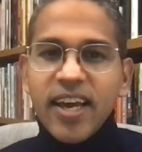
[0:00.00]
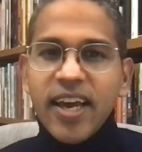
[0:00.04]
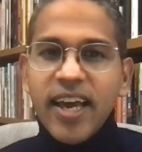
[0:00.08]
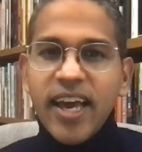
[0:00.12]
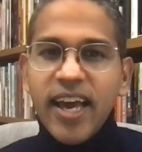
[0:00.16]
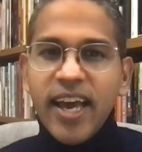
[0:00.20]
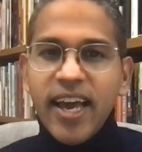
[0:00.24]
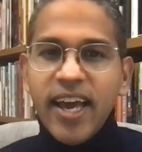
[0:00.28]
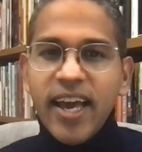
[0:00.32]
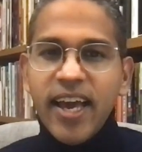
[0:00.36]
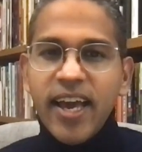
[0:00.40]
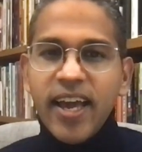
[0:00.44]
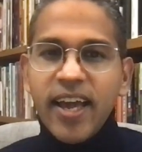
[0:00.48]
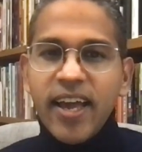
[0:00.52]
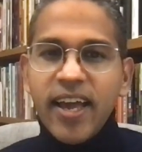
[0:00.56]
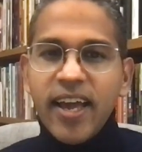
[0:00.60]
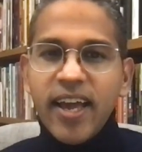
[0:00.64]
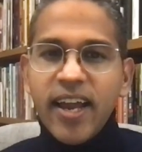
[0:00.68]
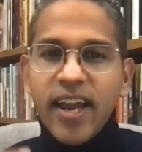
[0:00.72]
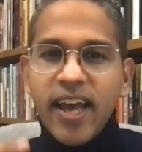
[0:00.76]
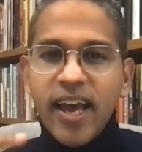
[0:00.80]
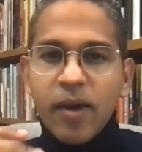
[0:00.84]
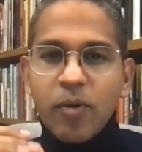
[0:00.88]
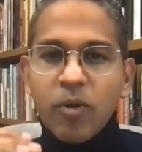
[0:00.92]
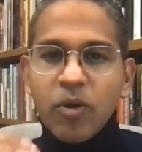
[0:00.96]

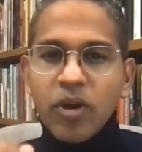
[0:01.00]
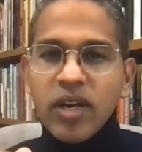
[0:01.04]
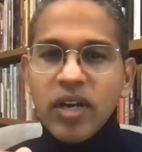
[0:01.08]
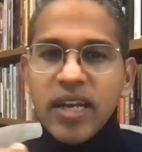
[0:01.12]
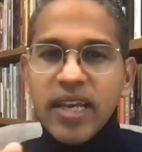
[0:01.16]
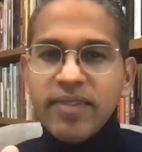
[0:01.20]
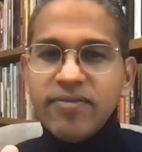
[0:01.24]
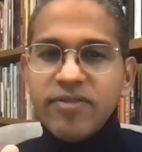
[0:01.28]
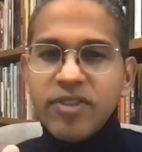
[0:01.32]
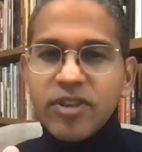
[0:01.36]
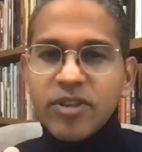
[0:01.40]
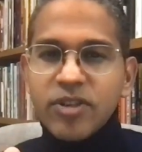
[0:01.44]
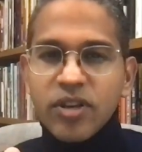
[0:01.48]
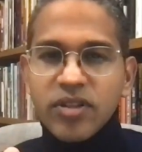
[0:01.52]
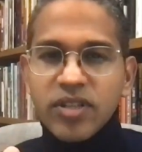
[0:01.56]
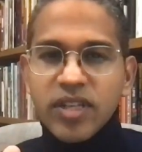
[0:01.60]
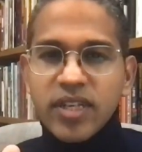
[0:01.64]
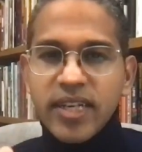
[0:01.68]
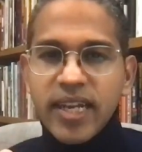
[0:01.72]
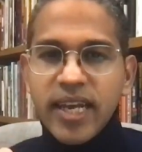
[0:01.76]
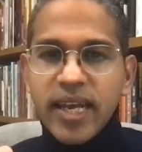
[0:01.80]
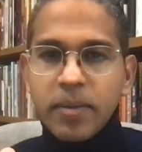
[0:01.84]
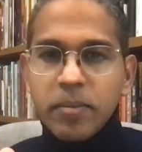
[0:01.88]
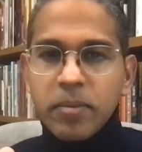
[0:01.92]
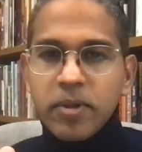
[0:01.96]
And I want to leave this on the
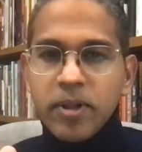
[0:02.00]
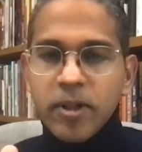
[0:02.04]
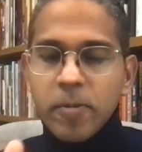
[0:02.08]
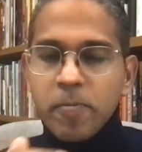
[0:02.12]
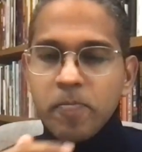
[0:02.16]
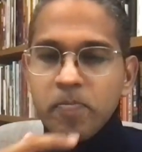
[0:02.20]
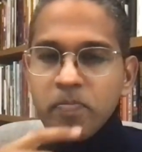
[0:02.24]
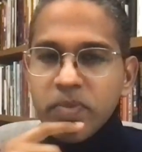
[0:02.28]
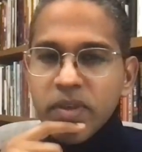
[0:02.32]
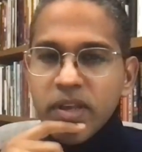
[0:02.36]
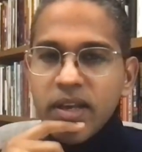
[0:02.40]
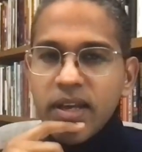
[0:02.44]
table